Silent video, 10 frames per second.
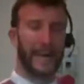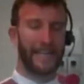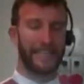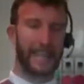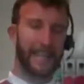
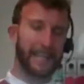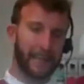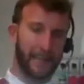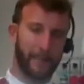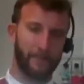I take
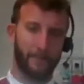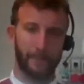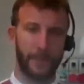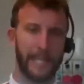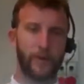the
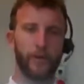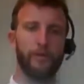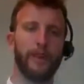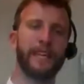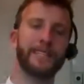
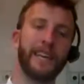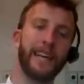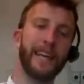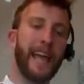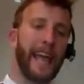liquid mix
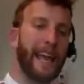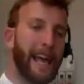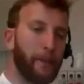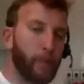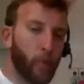and
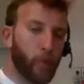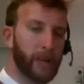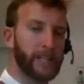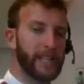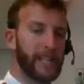I
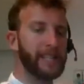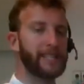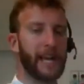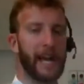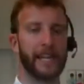pour it
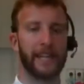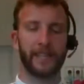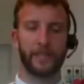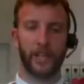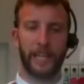inside
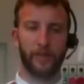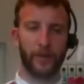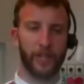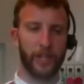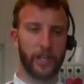the gelato
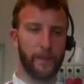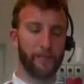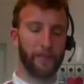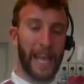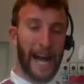machine.
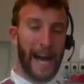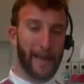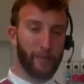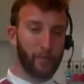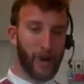
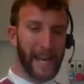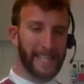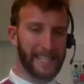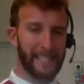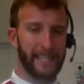I
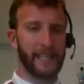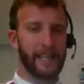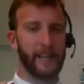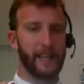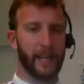press
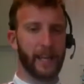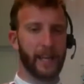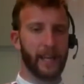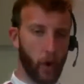the